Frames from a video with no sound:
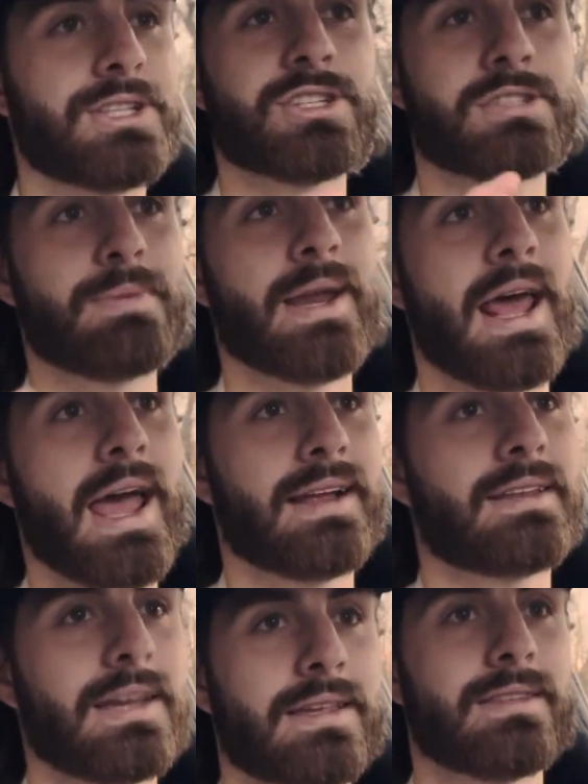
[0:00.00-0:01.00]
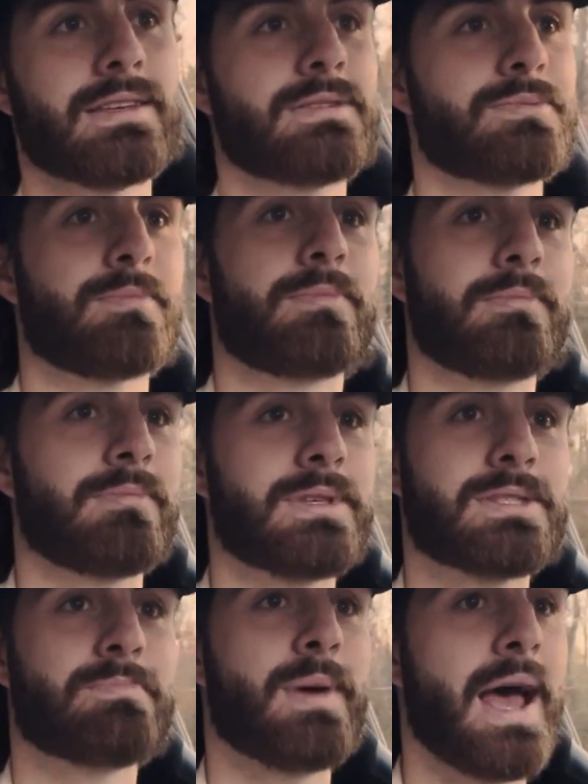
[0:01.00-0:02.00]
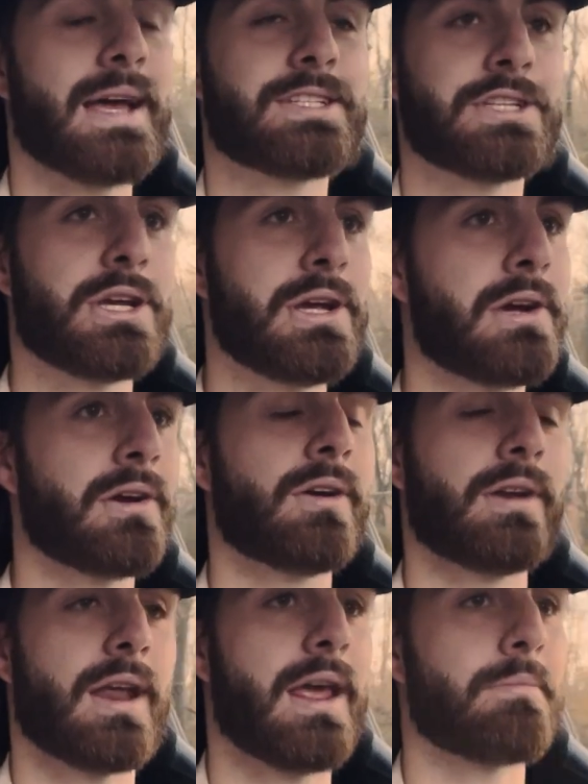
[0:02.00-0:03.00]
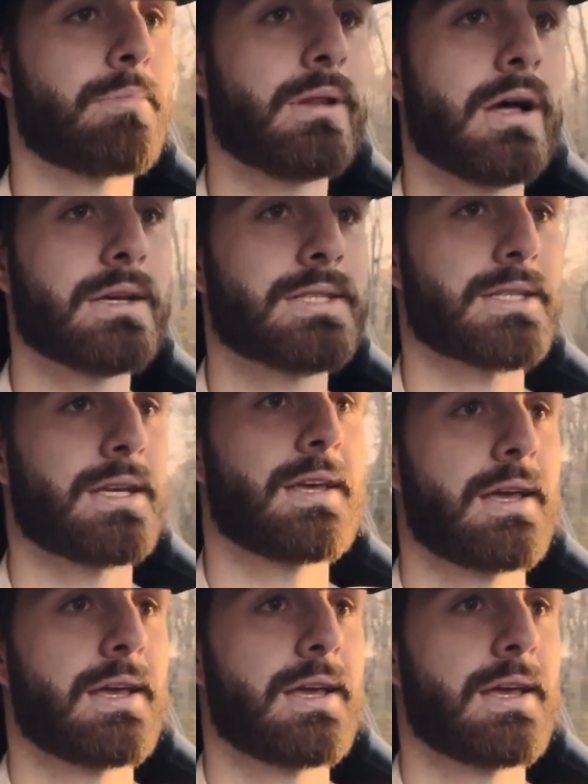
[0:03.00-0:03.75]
It's just been hectic this past year and plus.